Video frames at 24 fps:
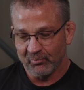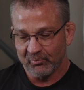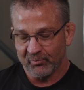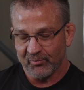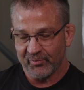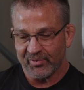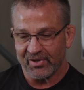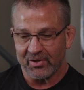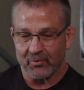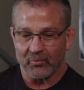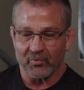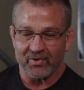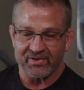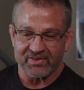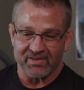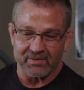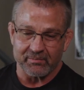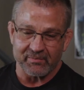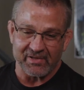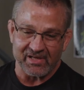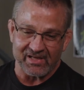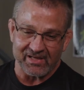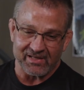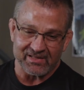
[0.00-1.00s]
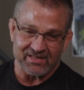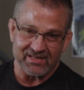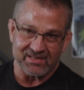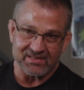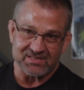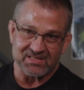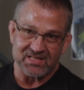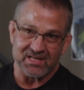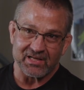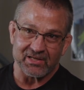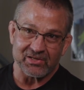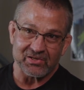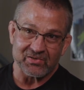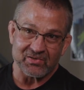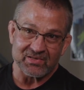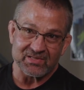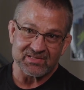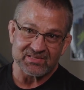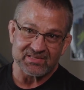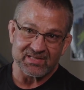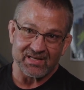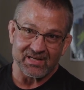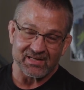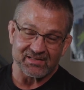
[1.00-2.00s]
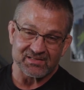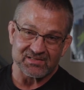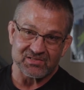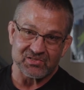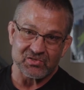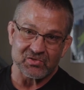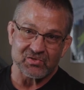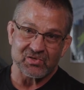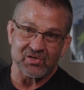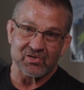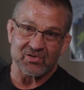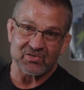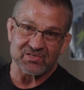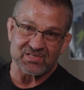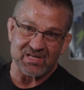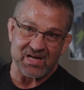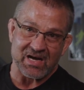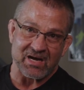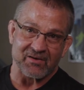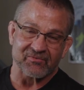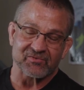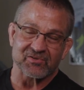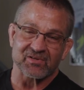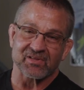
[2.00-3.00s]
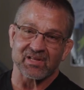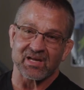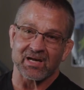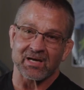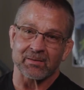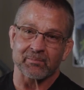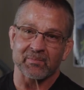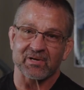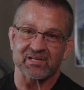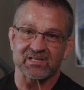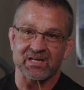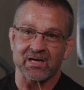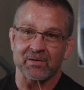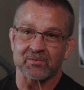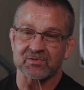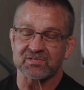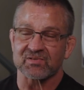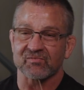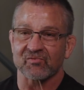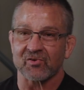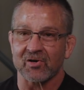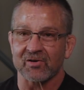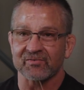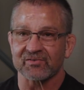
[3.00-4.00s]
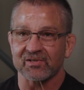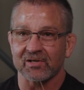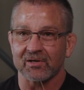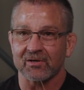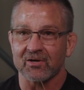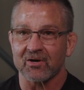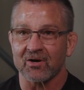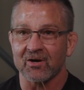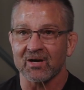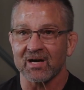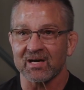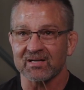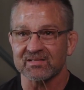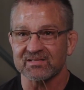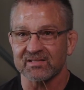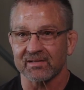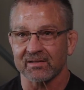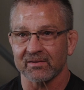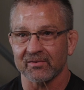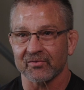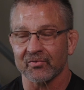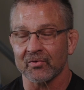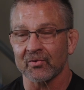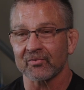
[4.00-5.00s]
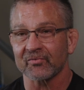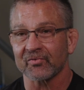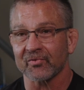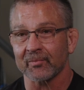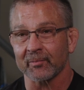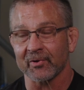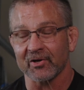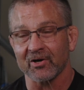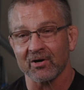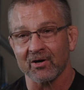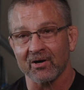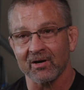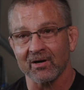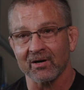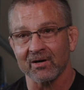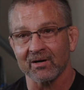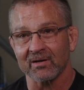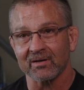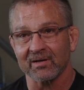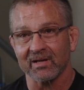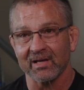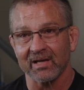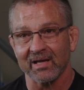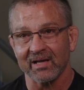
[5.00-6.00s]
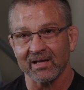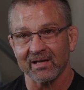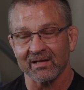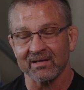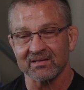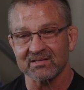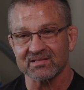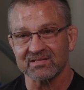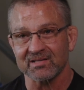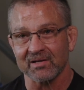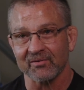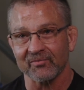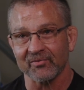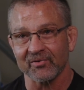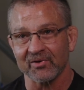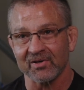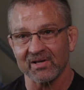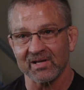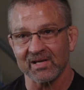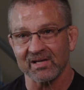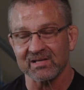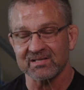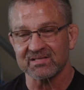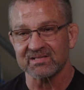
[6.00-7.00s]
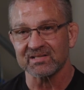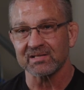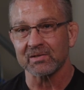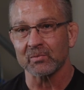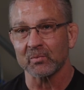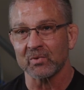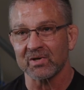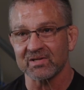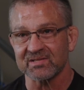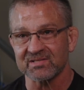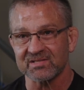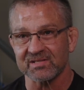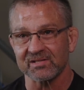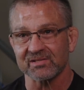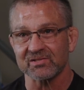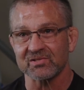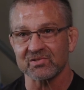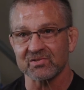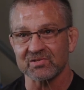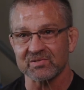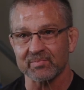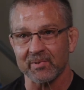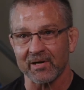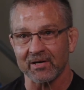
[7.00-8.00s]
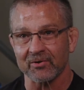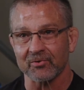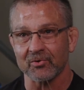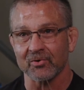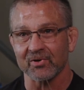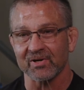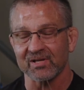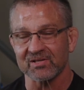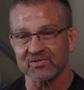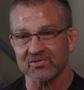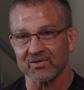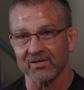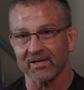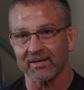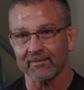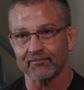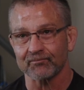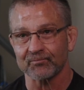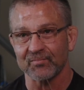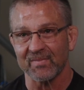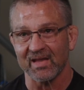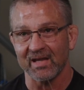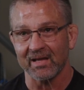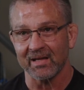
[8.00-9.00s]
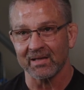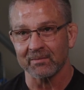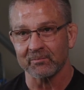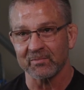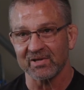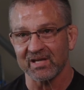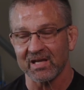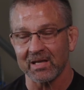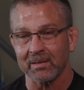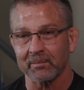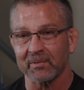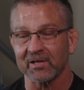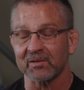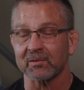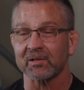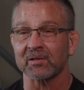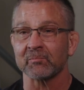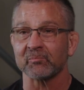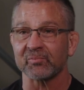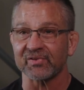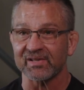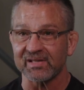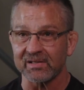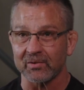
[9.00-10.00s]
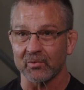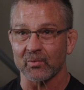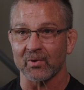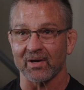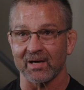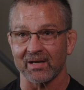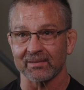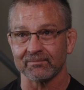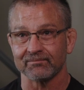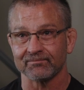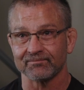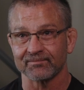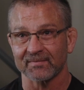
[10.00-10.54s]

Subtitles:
But what the media didn't tell you is that 2 years after that, my dad was involved in a car accident, thrown from a car, and suffered a C1, C2 spinal cord injury and became a complete quad.